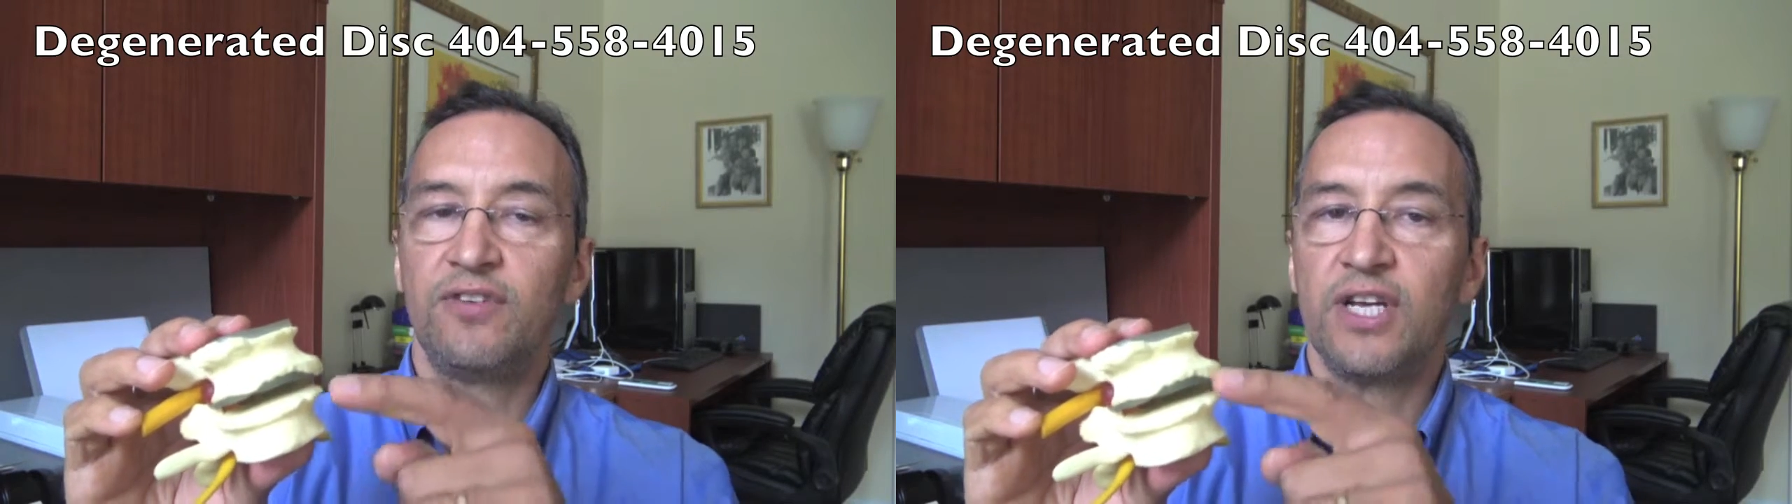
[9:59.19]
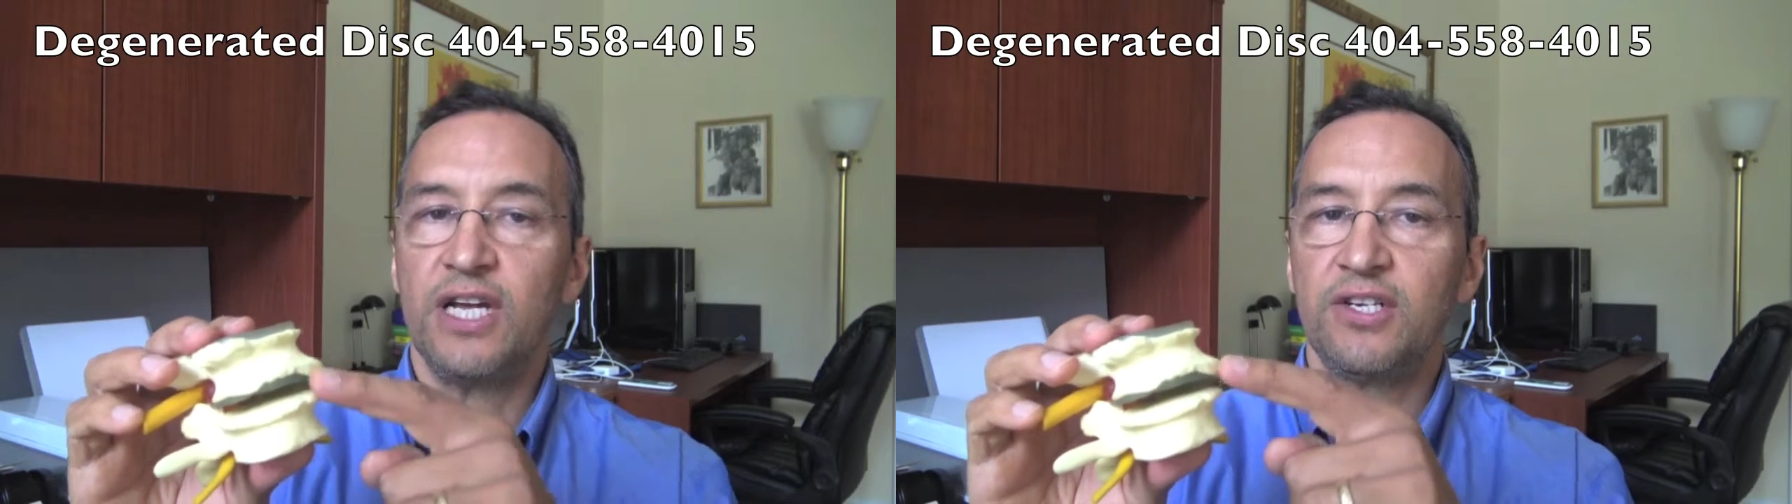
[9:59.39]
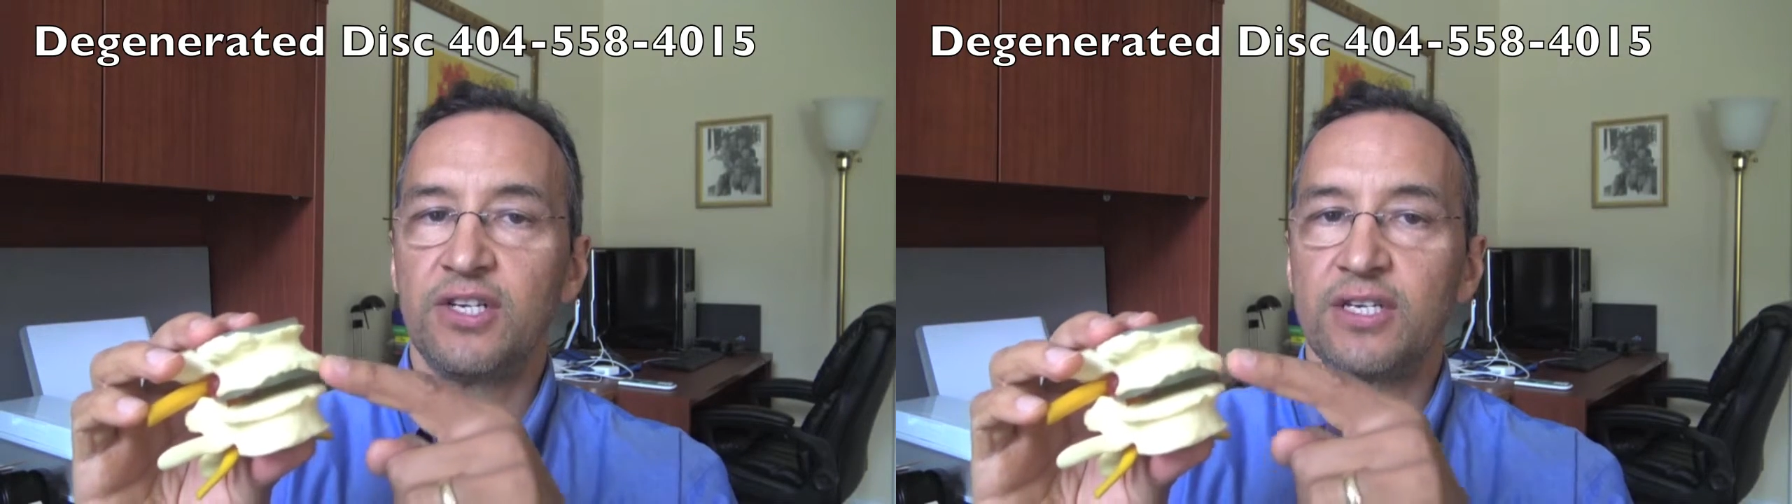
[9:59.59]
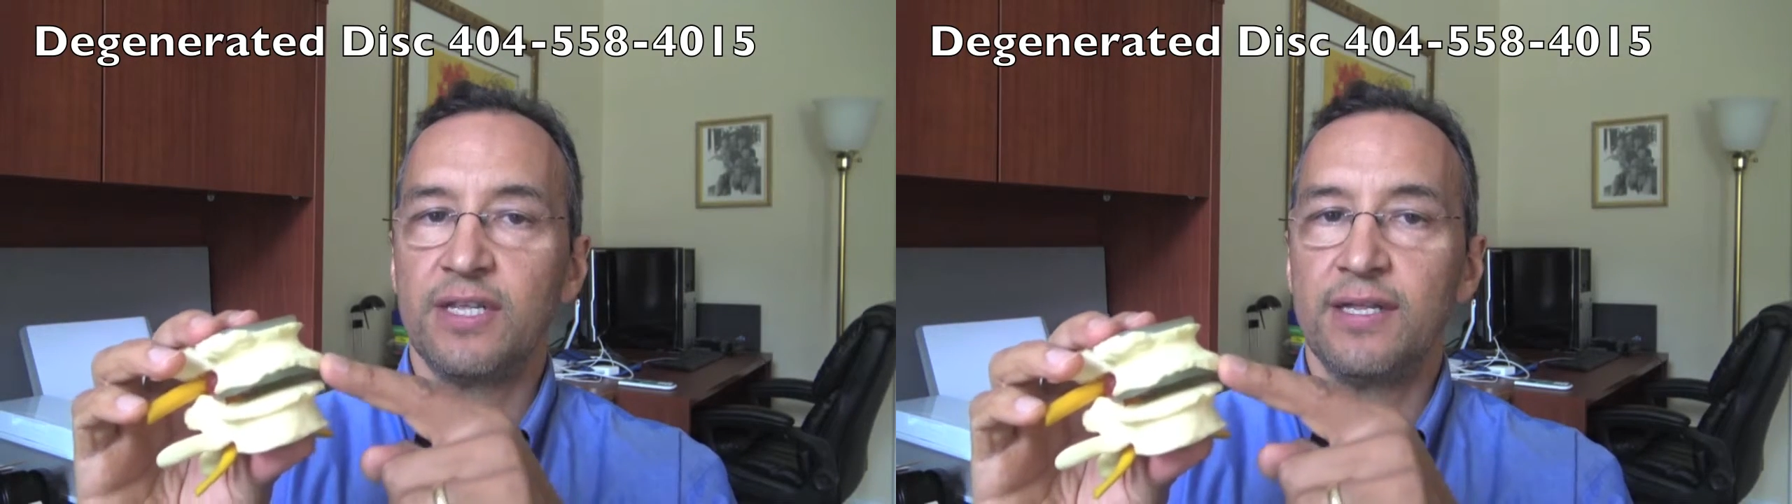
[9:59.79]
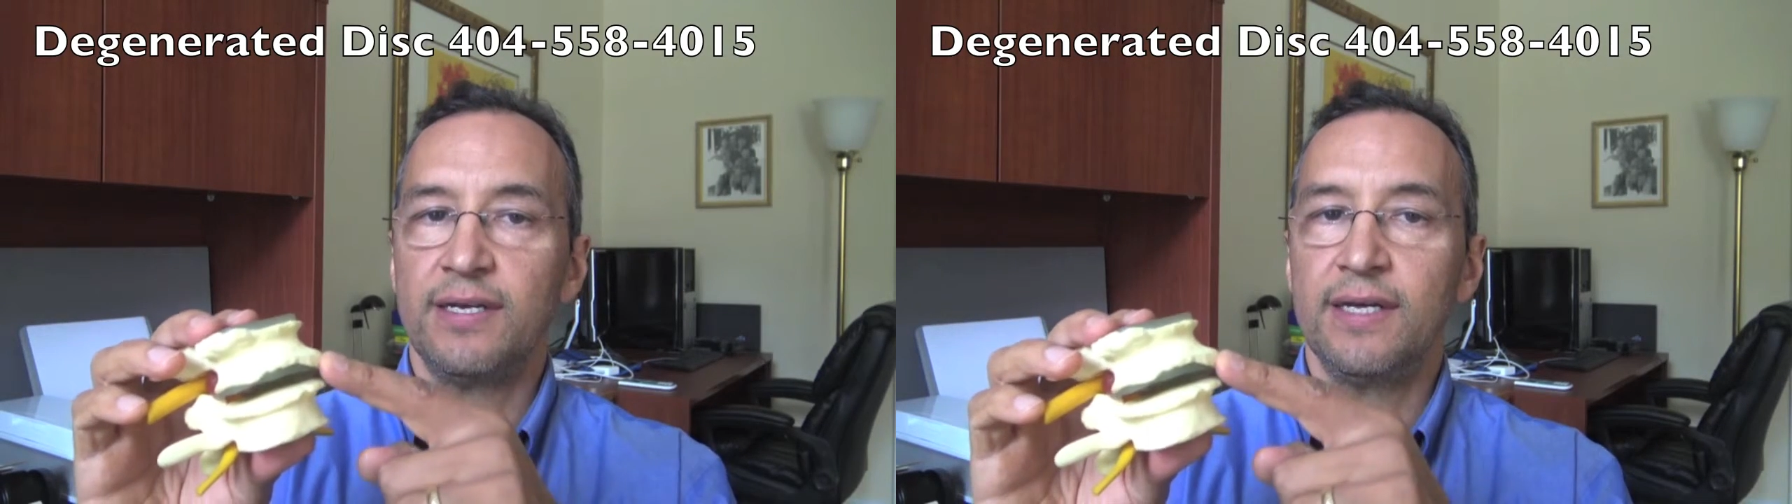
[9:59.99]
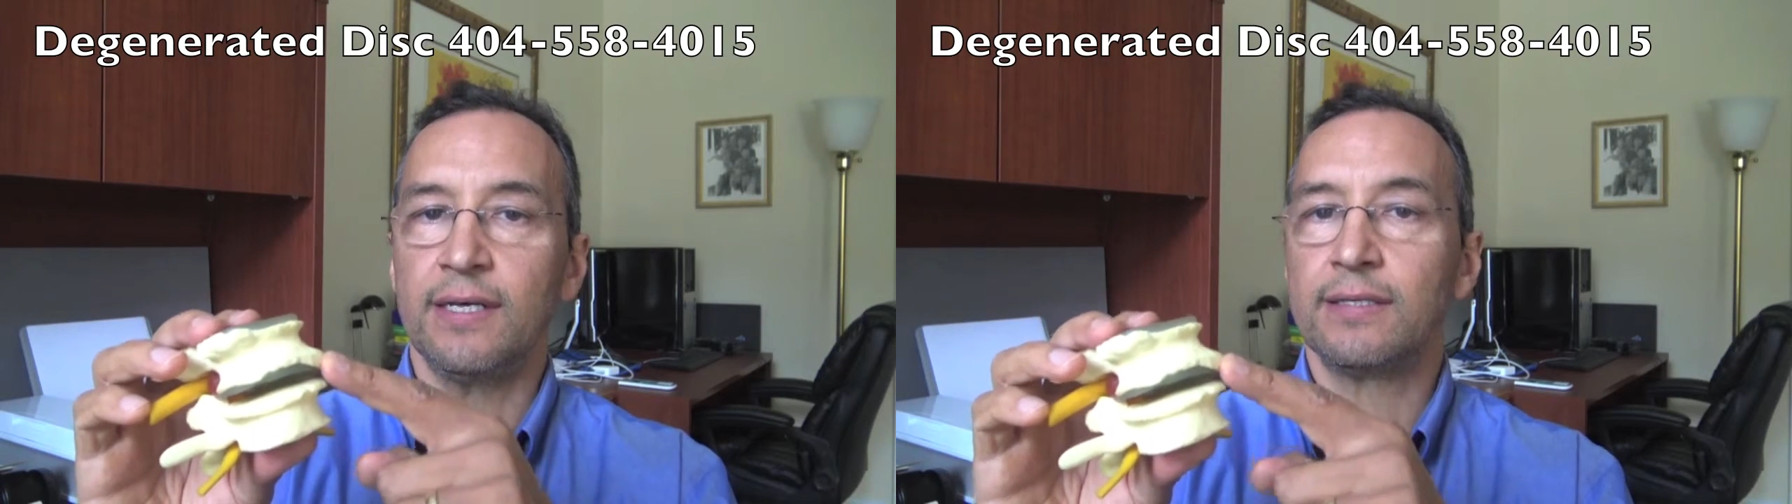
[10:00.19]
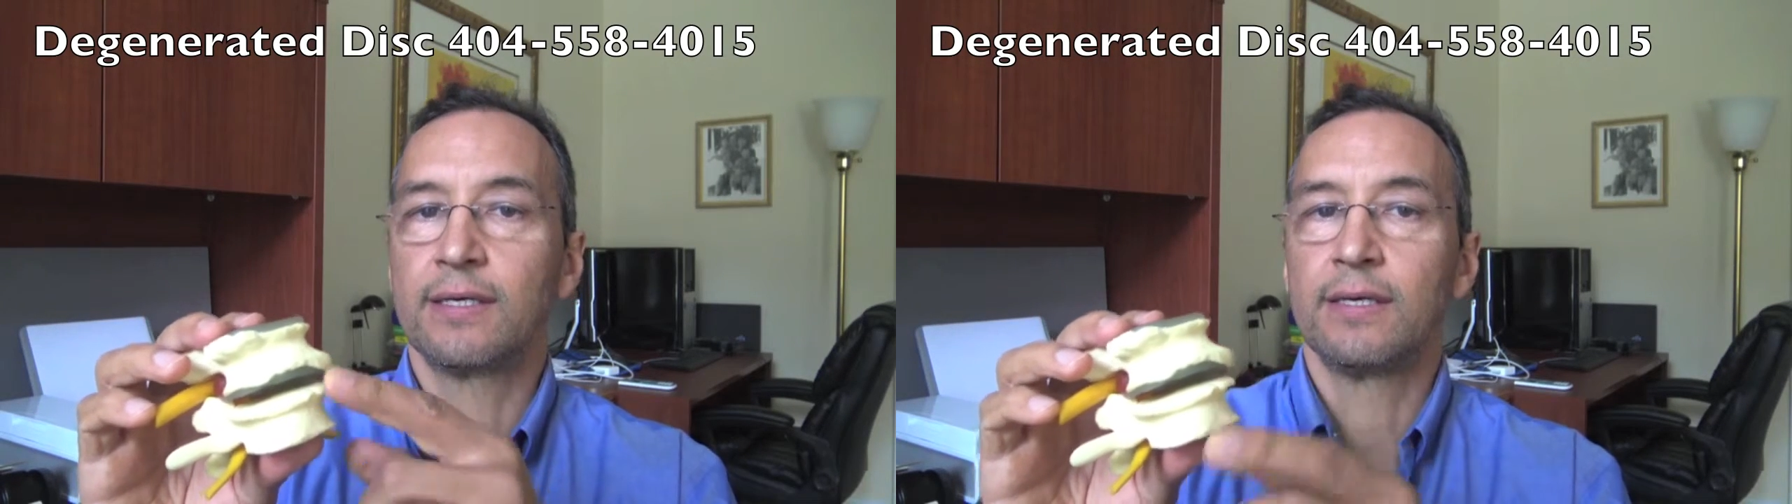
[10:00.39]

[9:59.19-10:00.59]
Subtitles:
changes to the disc.